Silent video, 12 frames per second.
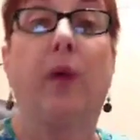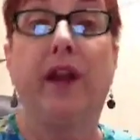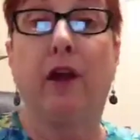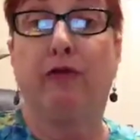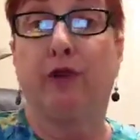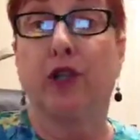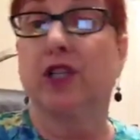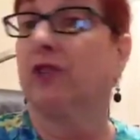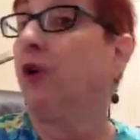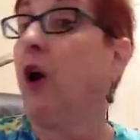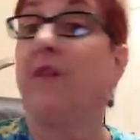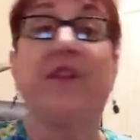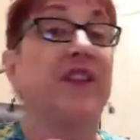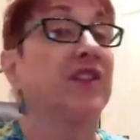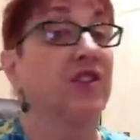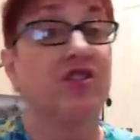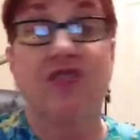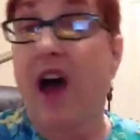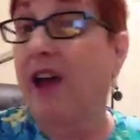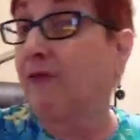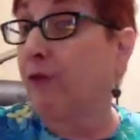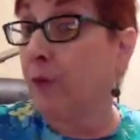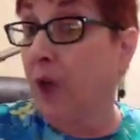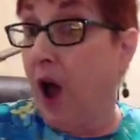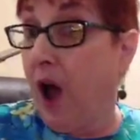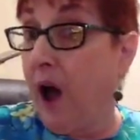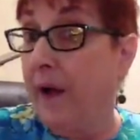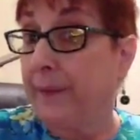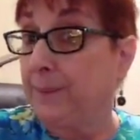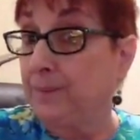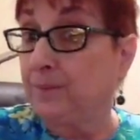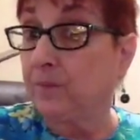we know, first of all, this is not from God.